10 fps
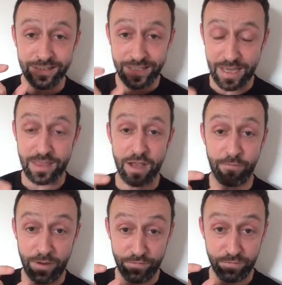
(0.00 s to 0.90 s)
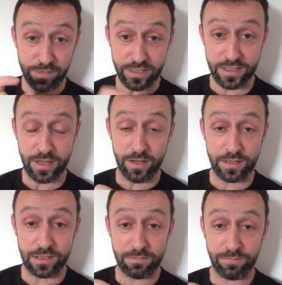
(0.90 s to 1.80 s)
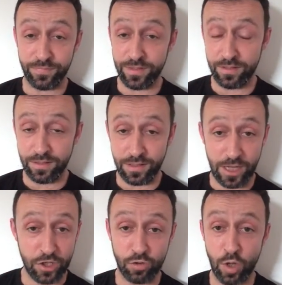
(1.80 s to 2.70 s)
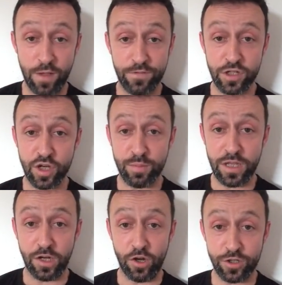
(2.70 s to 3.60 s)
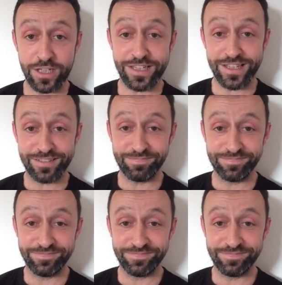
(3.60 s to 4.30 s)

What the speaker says: Get that right from the start, and your life is going to be a lot easier.